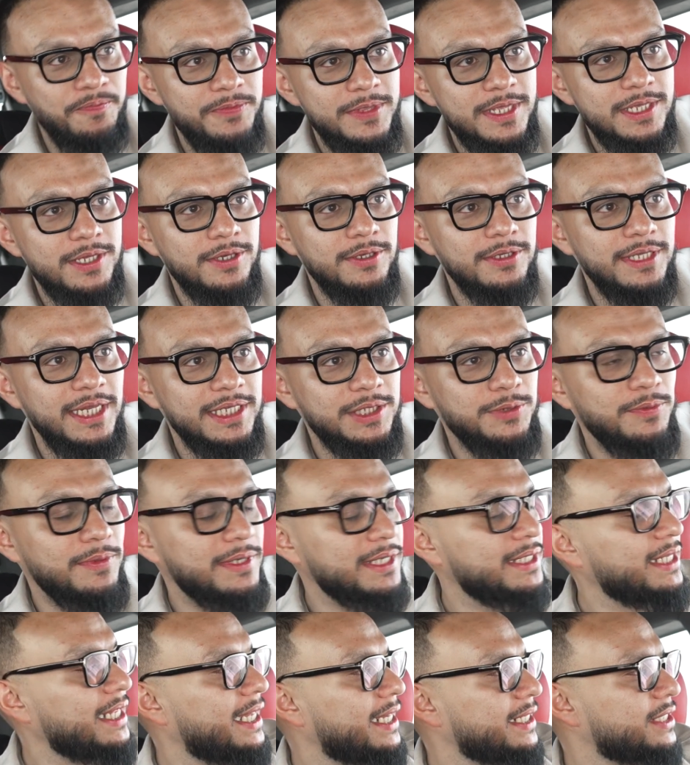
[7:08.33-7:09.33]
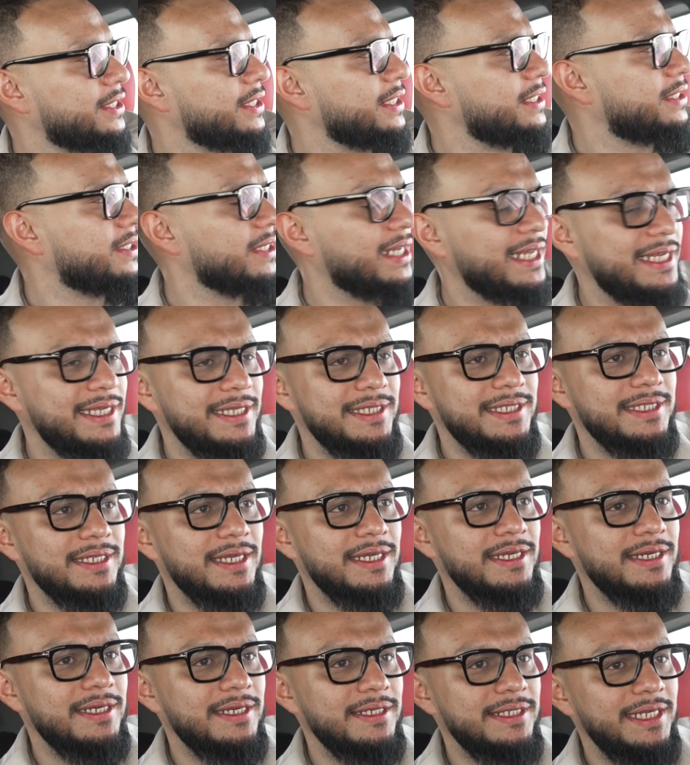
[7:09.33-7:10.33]
So that's what actually today's
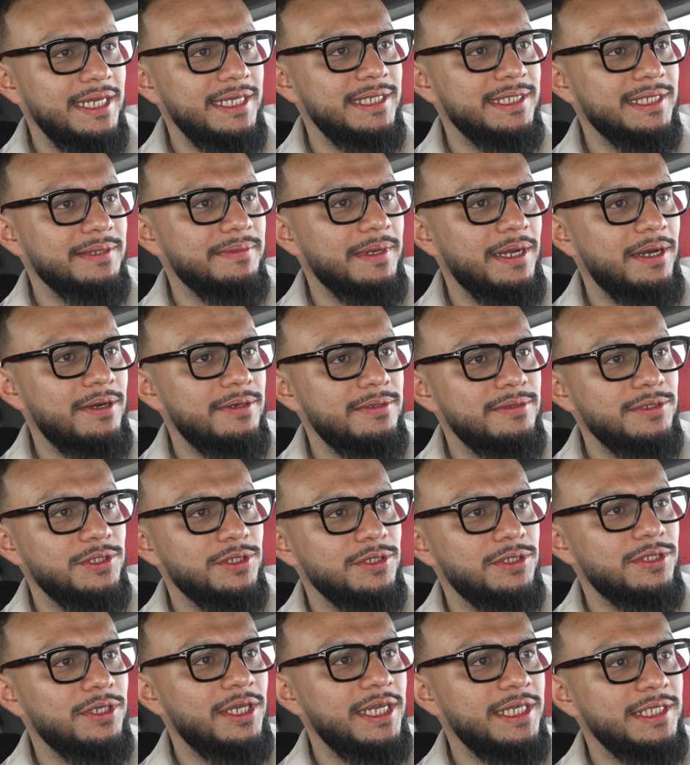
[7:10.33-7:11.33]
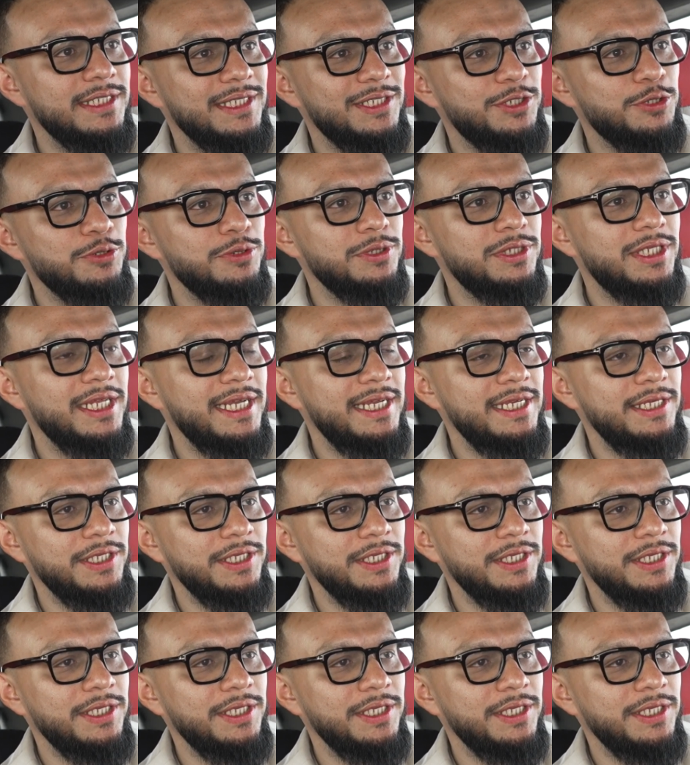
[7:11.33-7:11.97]
day is about. So today's a Tuesday.